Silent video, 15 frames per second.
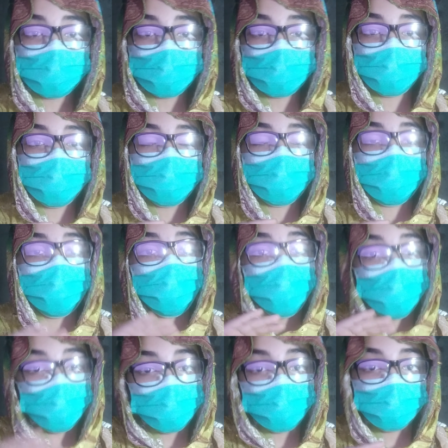need to spend
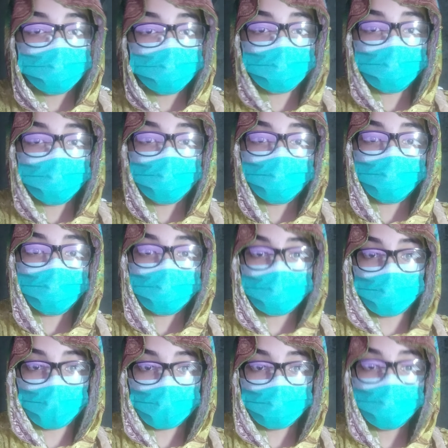20% of your
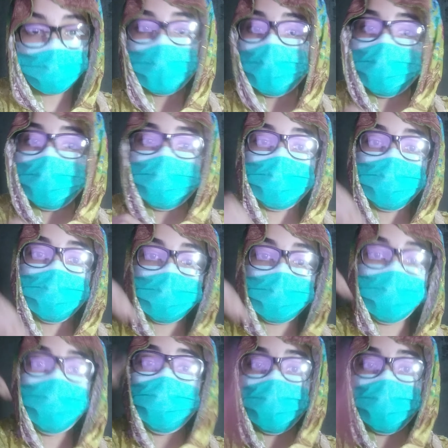time in the
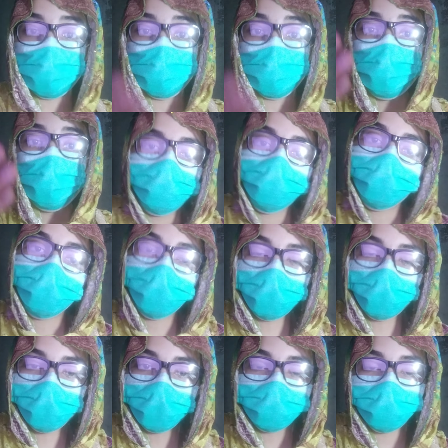next future. So you're
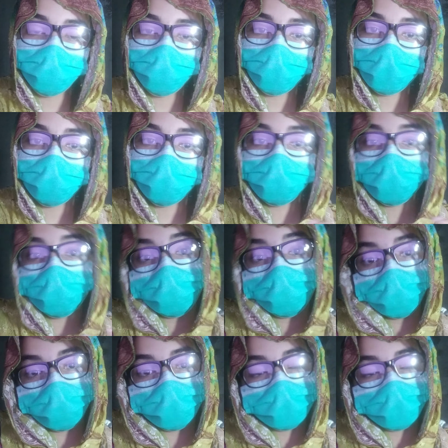going to reap the
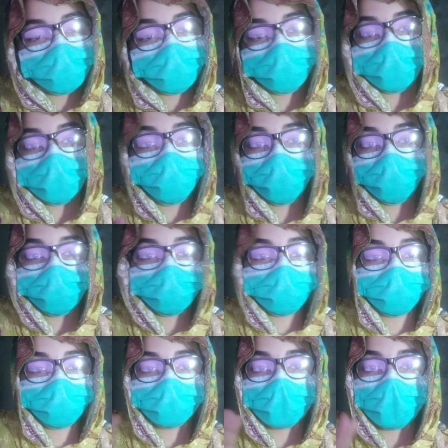fruit in the near future.
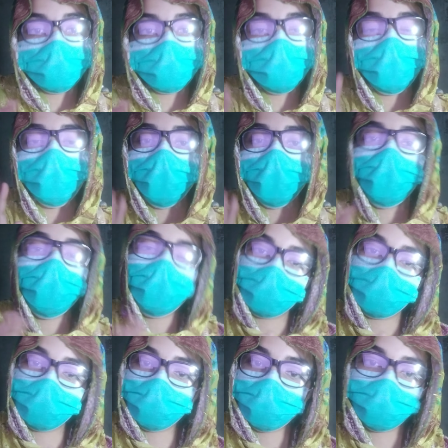That's about
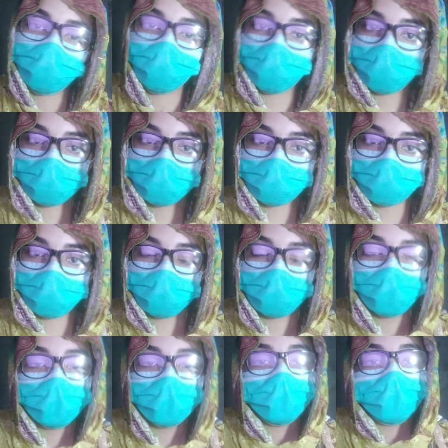80-20 principle.
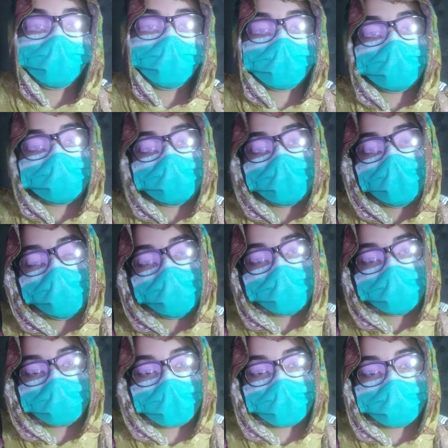Then coming
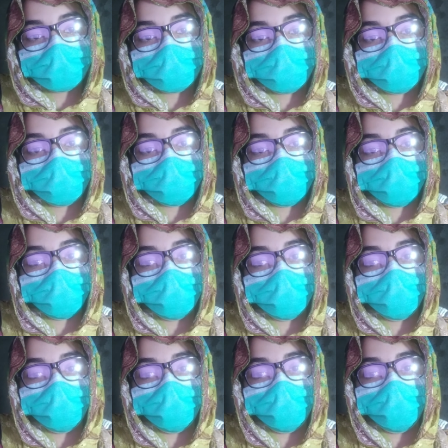next
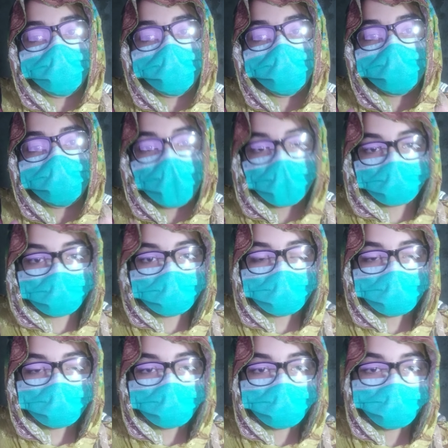to packages.
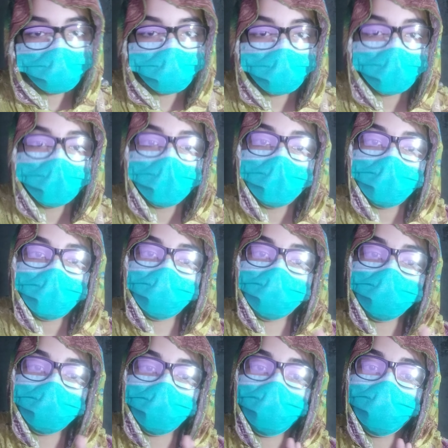
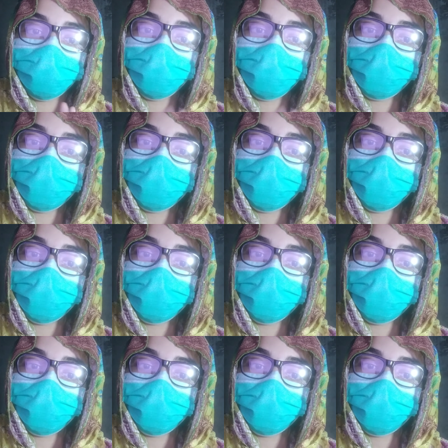So for